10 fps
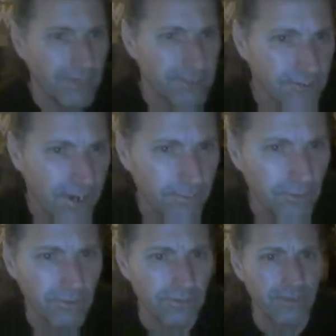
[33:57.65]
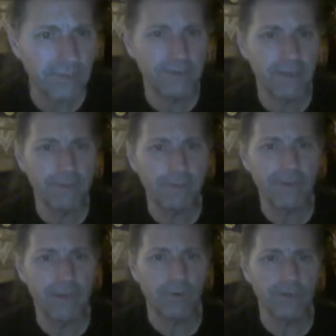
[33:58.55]
extreme rules on the
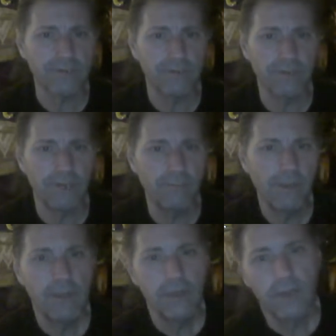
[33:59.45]
WWE network. Still to come.